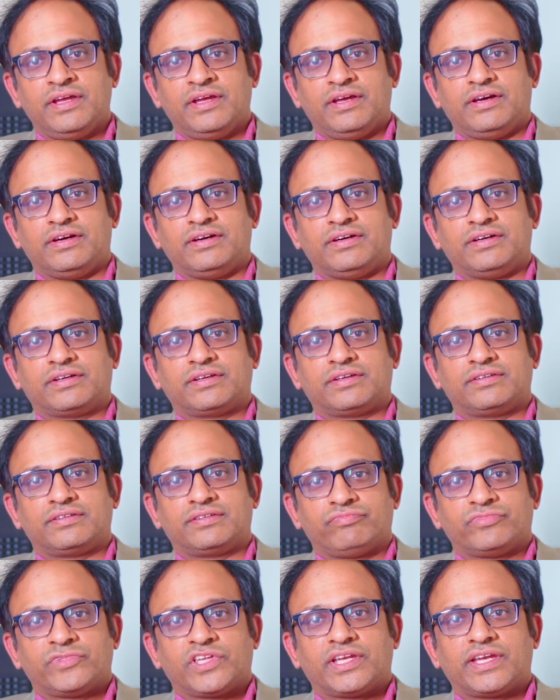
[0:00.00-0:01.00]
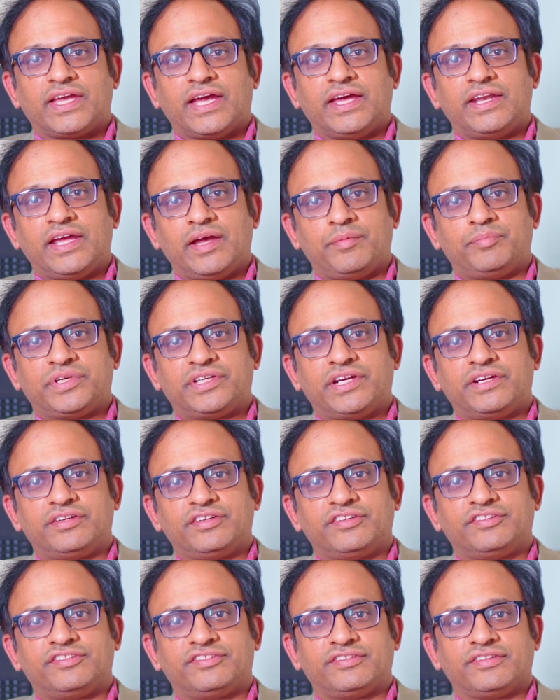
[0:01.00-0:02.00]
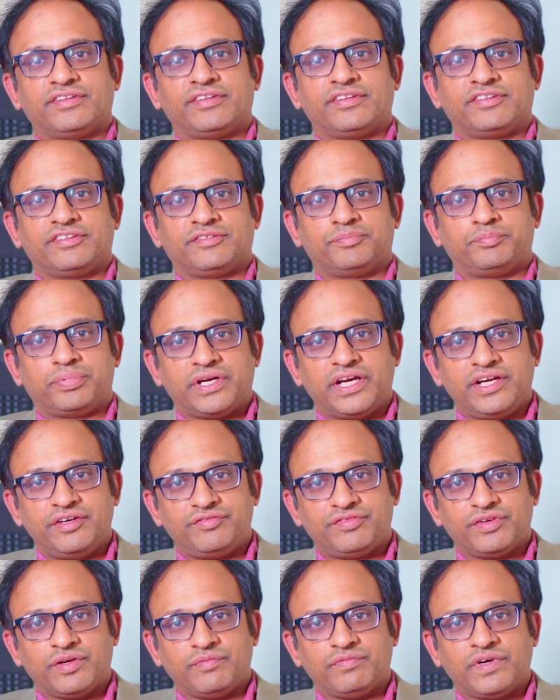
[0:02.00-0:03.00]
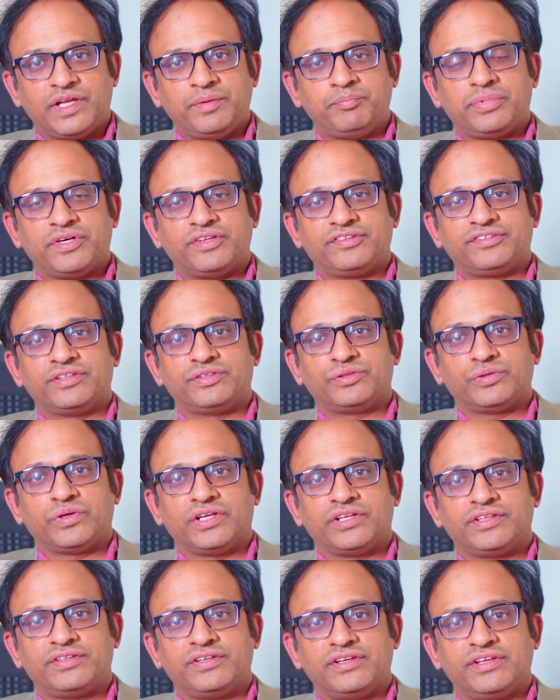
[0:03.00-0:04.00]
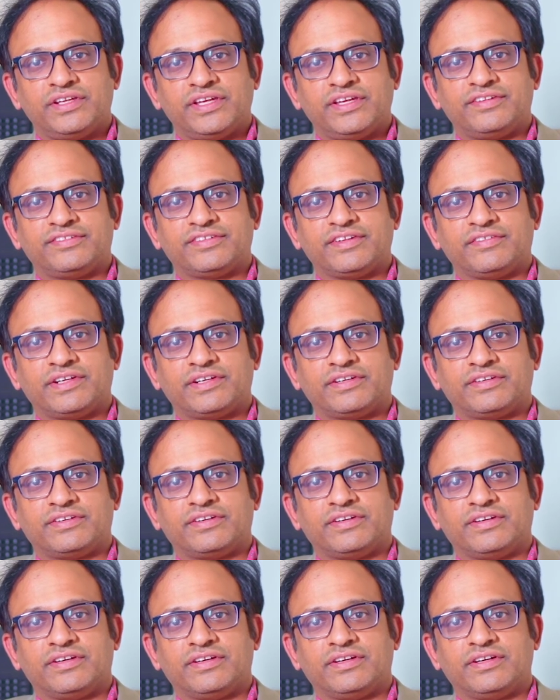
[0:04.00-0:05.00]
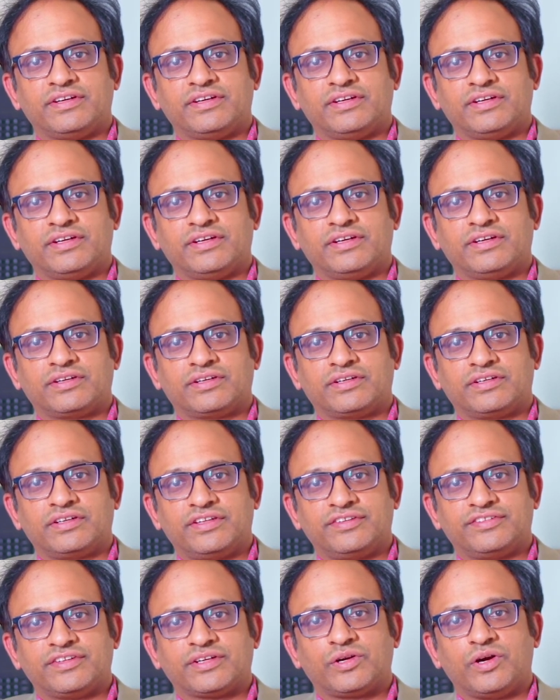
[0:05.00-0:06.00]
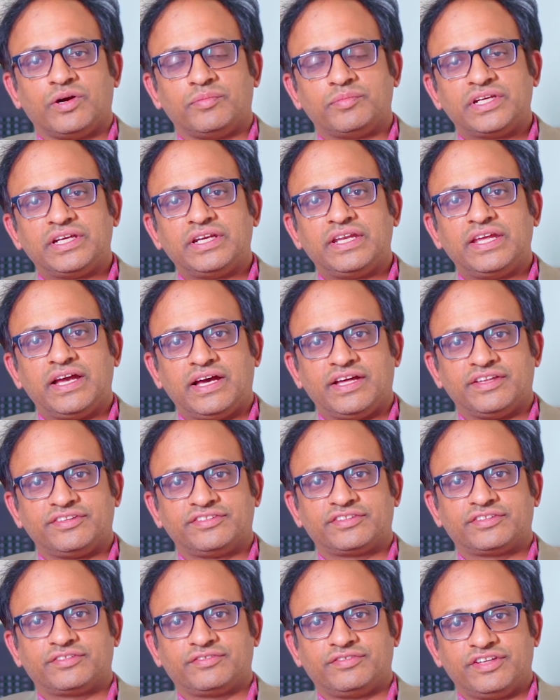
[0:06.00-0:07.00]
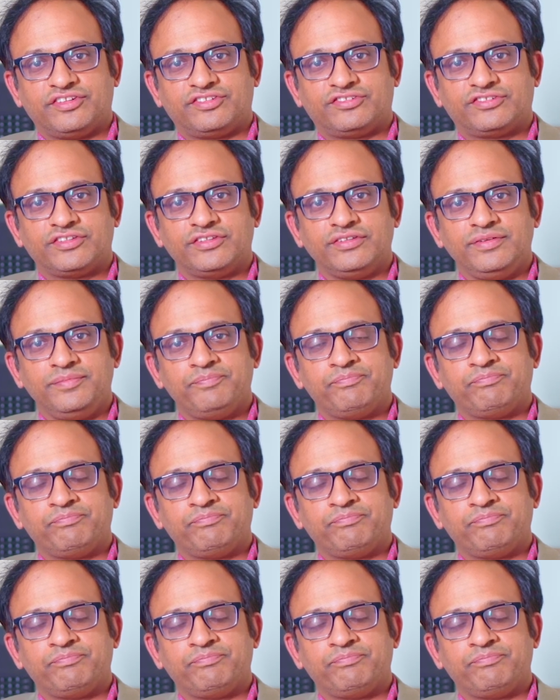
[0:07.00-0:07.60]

Can hepatitis spread from one person to another is a commonly asked question.